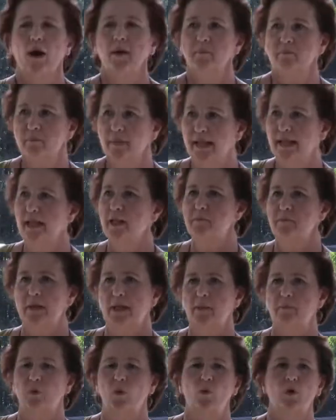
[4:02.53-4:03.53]
What many
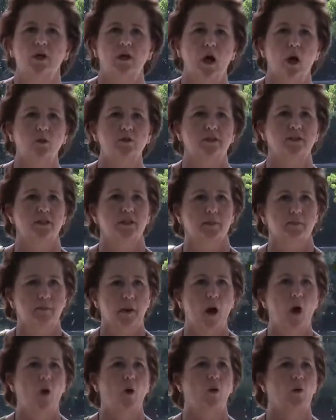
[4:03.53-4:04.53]
people will go to the
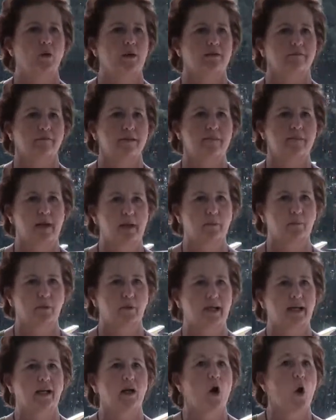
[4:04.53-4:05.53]
poll
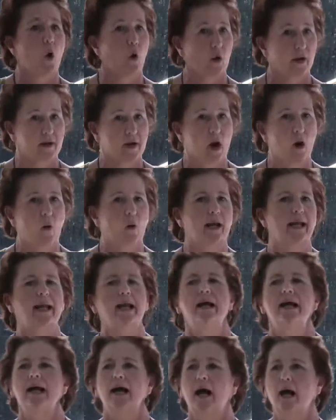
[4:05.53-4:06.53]
remembering or
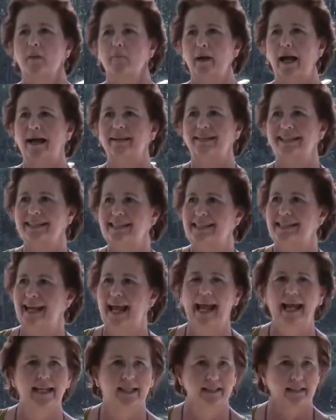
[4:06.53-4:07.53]
knowing about this
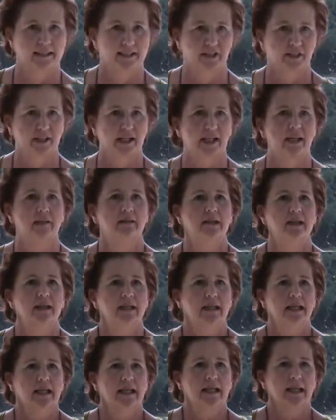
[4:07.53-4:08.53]
candidacy
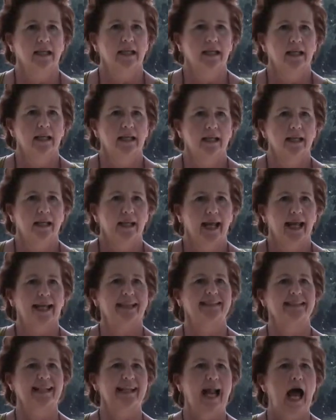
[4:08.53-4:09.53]

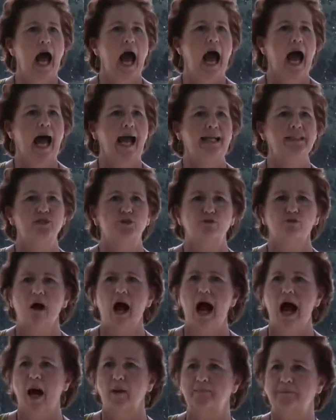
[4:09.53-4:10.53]
is that I
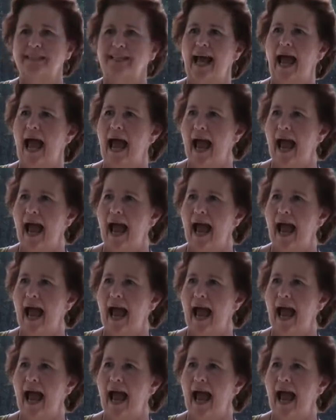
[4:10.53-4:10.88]
dropped